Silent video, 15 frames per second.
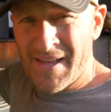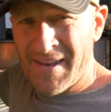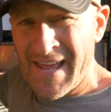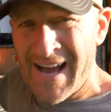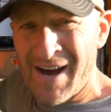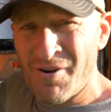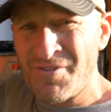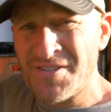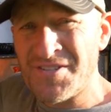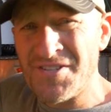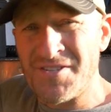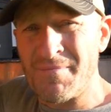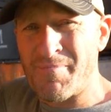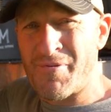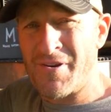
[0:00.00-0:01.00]
Now this
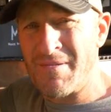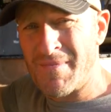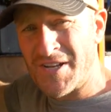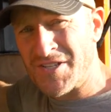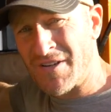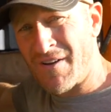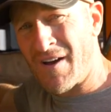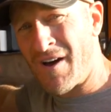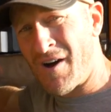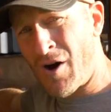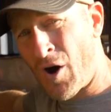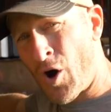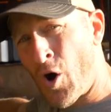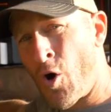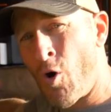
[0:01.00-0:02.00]
is a pretty much a
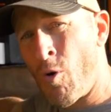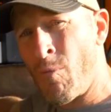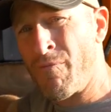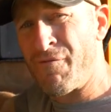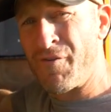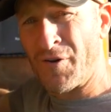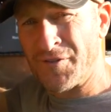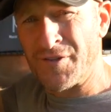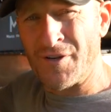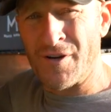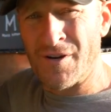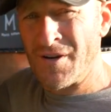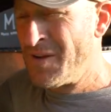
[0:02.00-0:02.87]
home filter